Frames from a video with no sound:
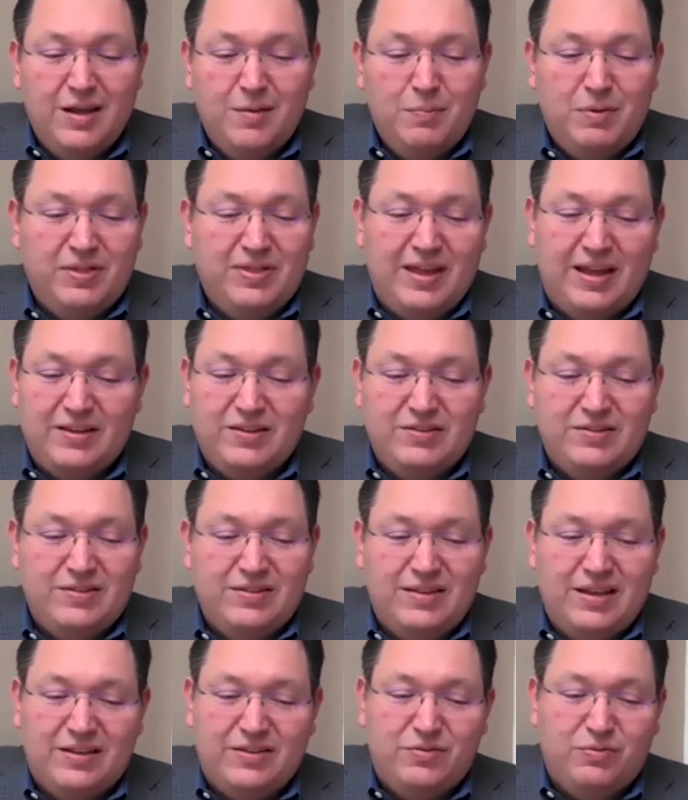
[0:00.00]
but
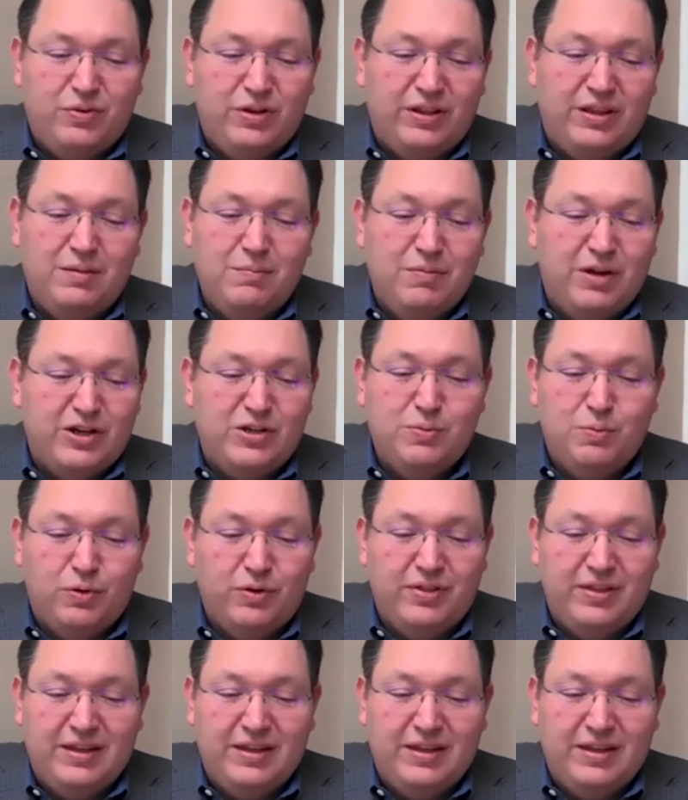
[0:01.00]
that's really much more the